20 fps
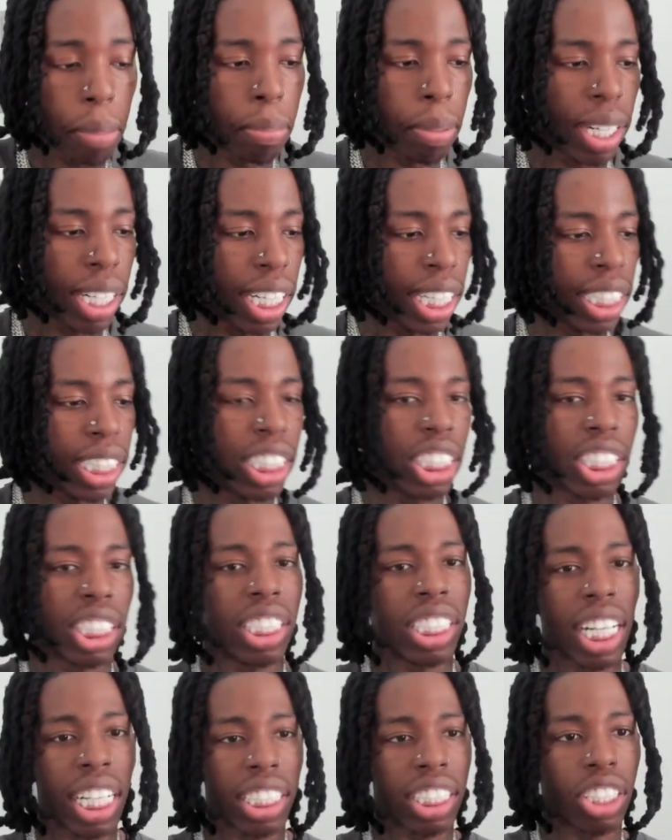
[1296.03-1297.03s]
but it
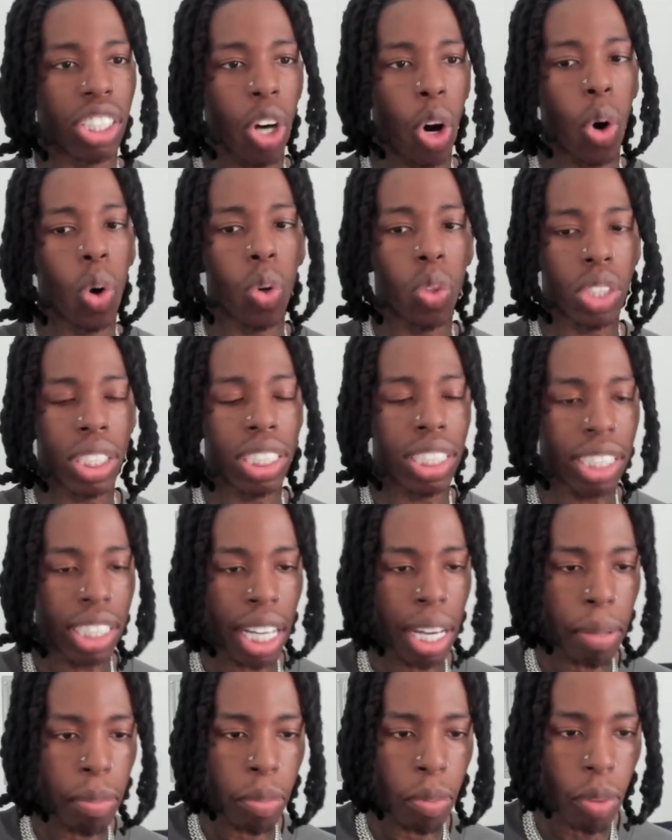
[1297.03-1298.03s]
just doesn't hold the
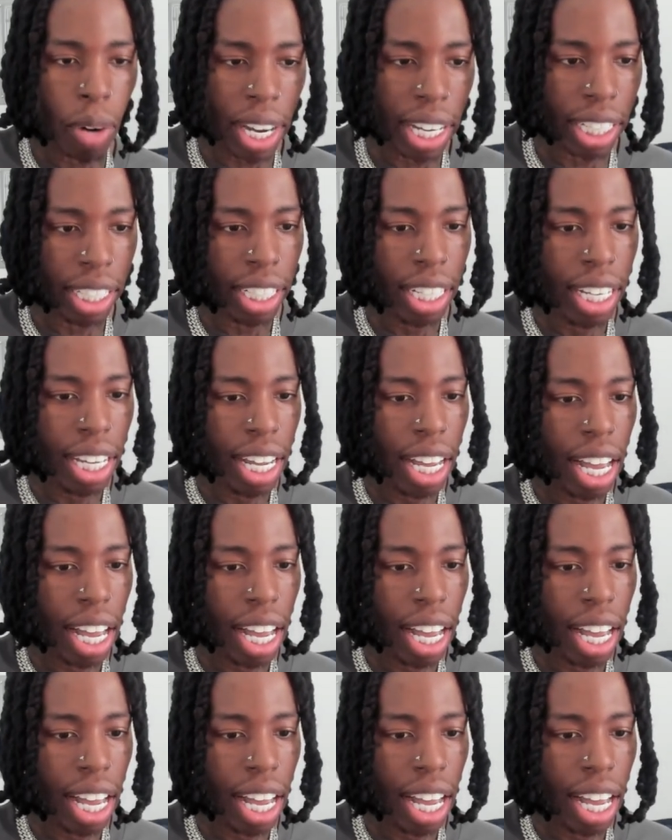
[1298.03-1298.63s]
same weight